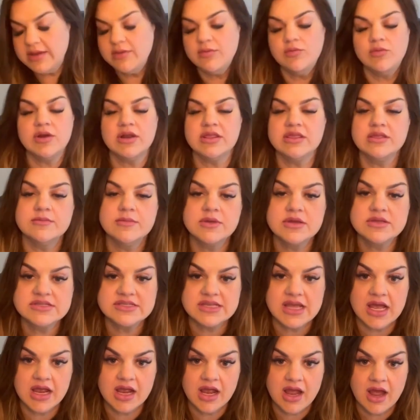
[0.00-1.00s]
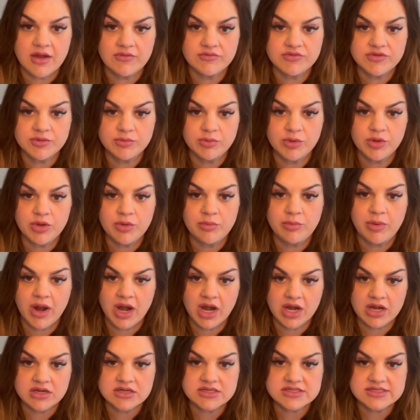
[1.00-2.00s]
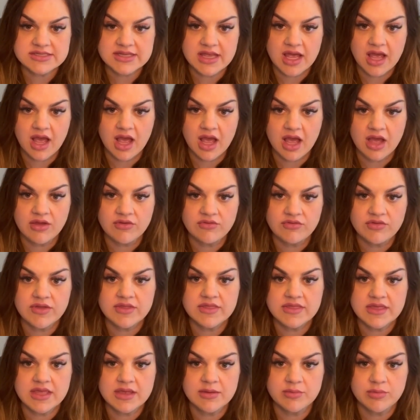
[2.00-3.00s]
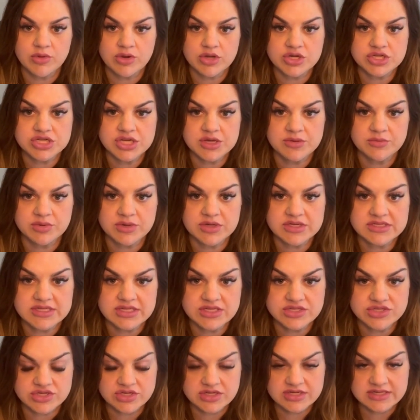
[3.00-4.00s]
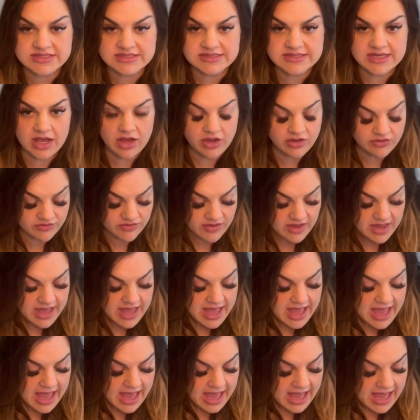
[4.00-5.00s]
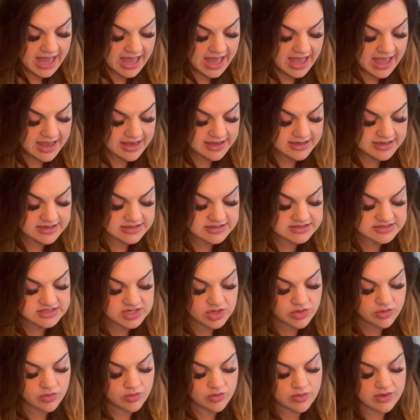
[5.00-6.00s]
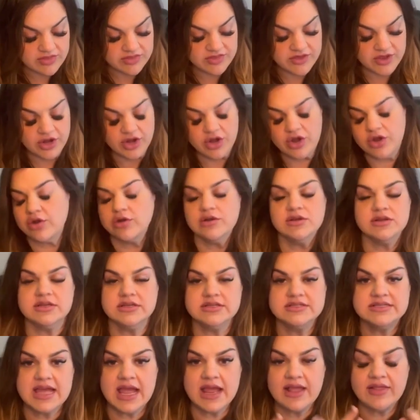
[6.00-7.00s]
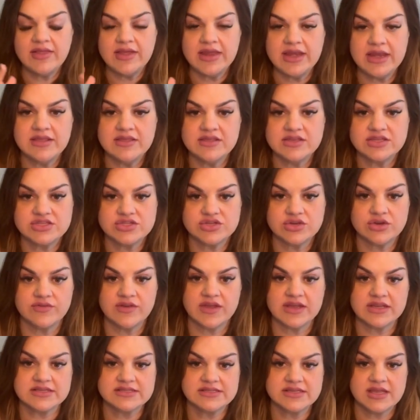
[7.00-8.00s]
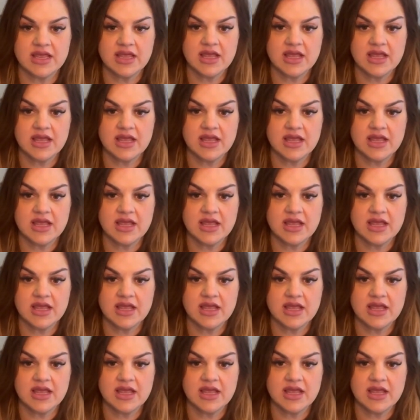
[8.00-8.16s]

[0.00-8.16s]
one of the most uncomfortable parts of the abortion procedure itself. And so they're dilating the cervix